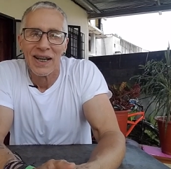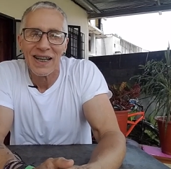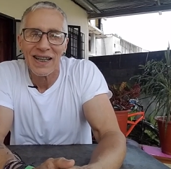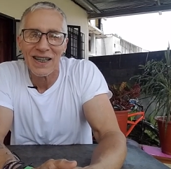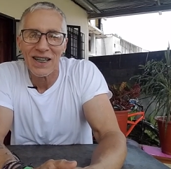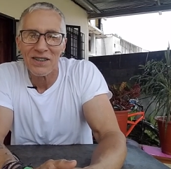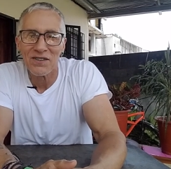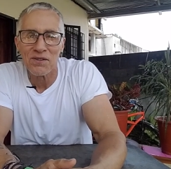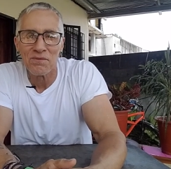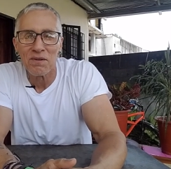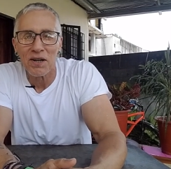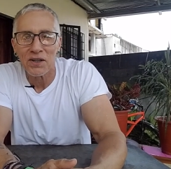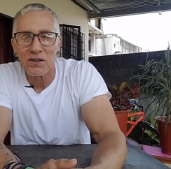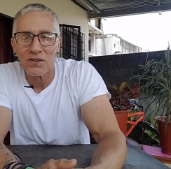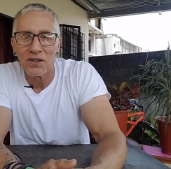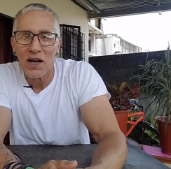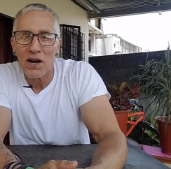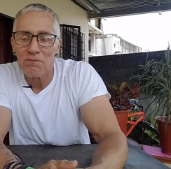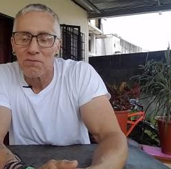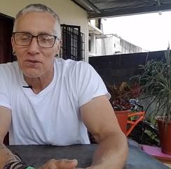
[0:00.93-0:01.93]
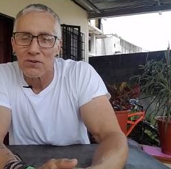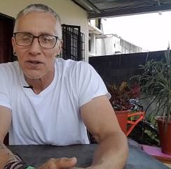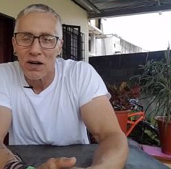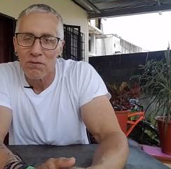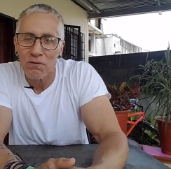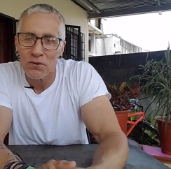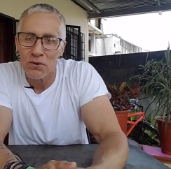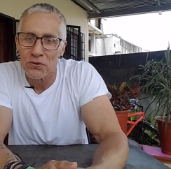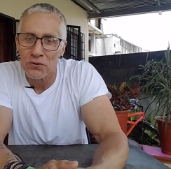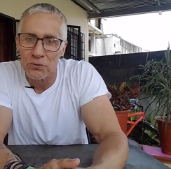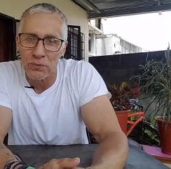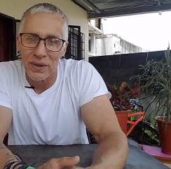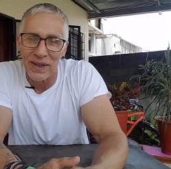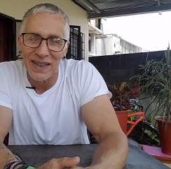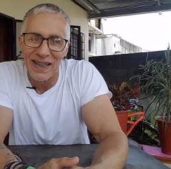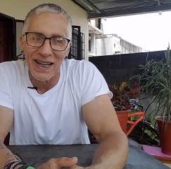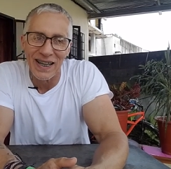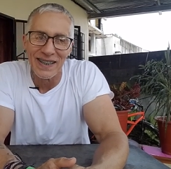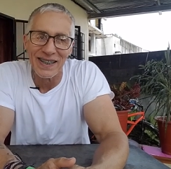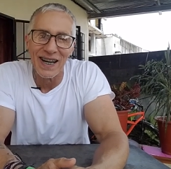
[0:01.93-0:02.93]
Hey guys, I'm Michael Alan for
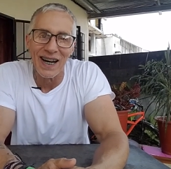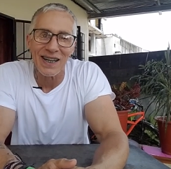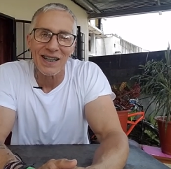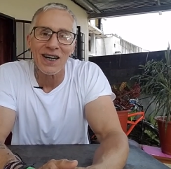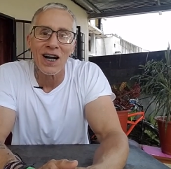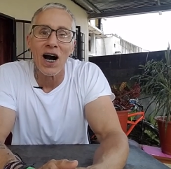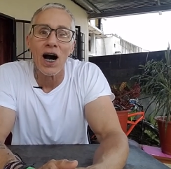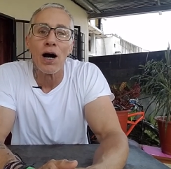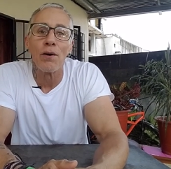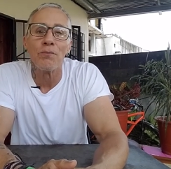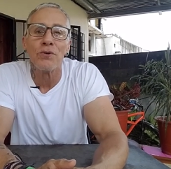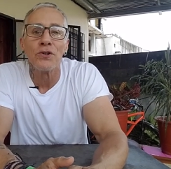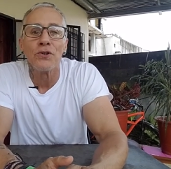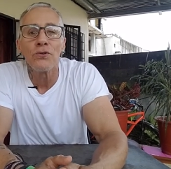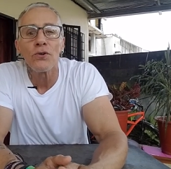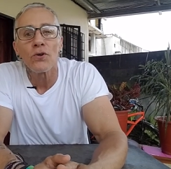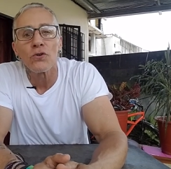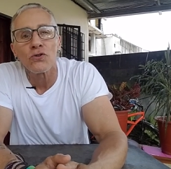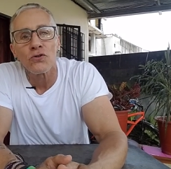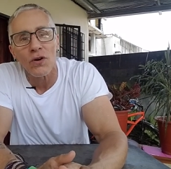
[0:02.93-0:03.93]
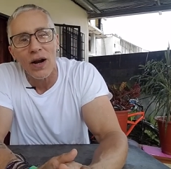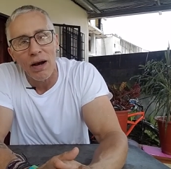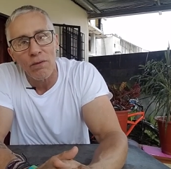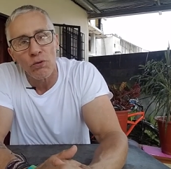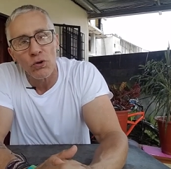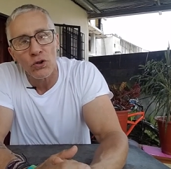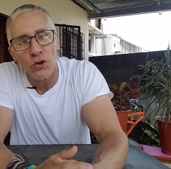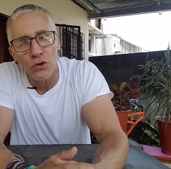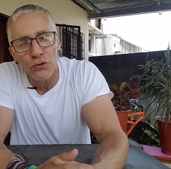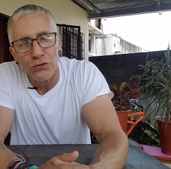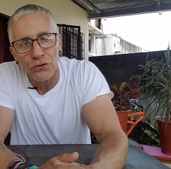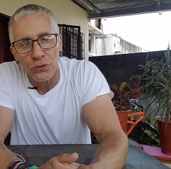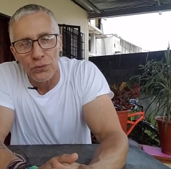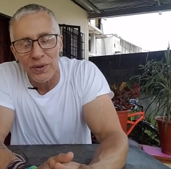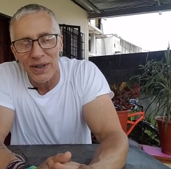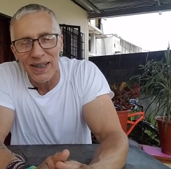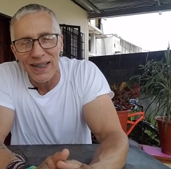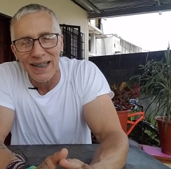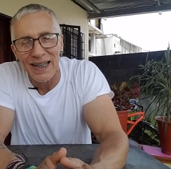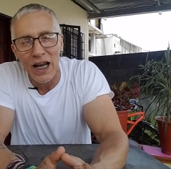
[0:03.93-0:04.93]
TravelCostaRicaNow.com. Do you know
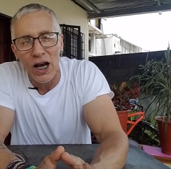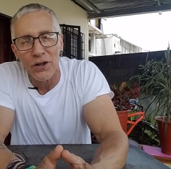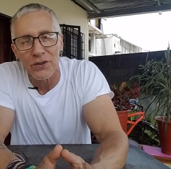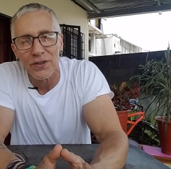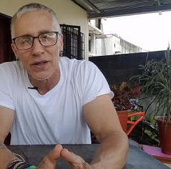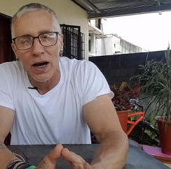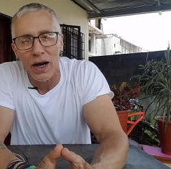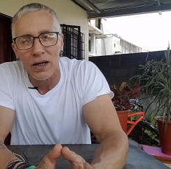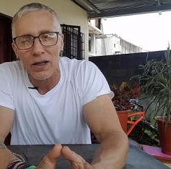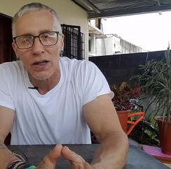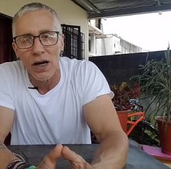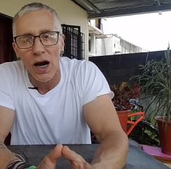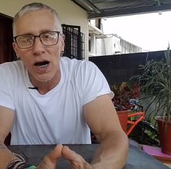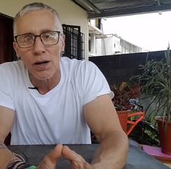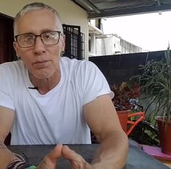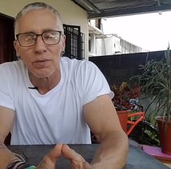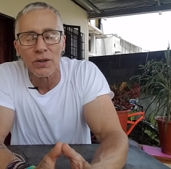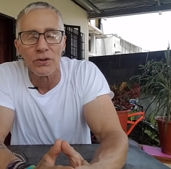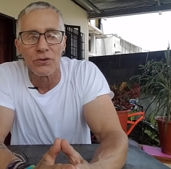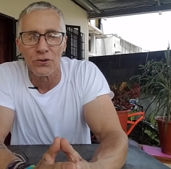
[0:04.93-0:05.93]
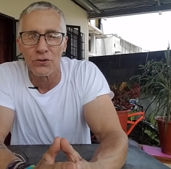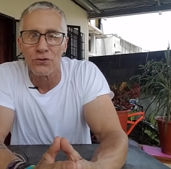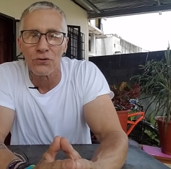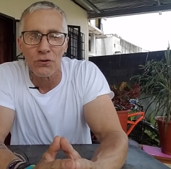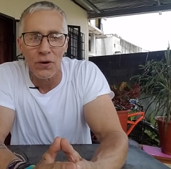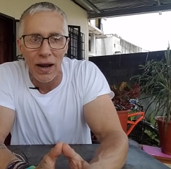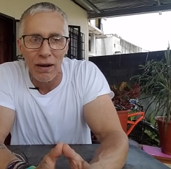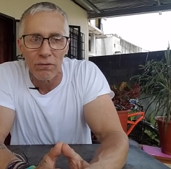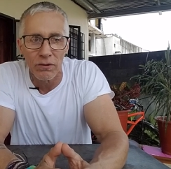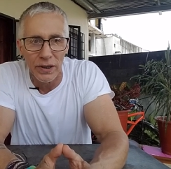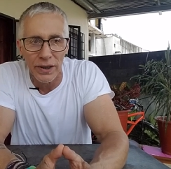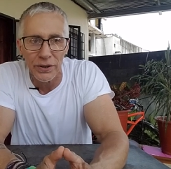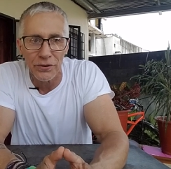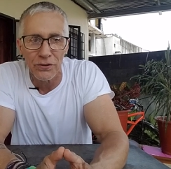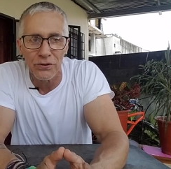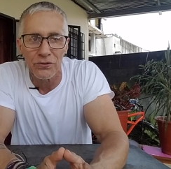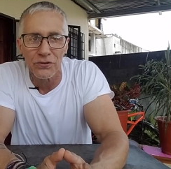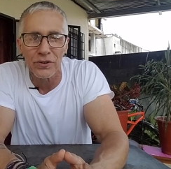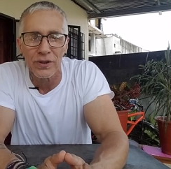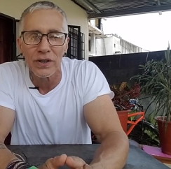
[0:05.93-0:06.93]
TravelCostaRicaNow.com is a travel
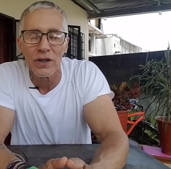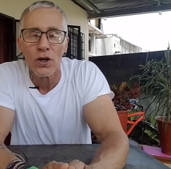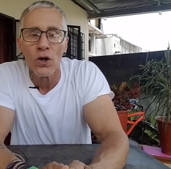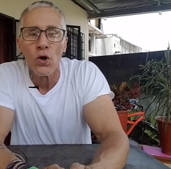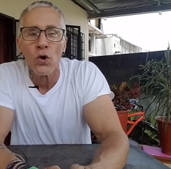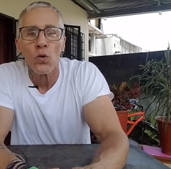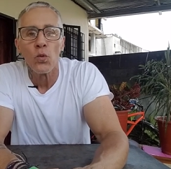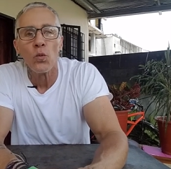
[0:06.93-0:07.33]
agency?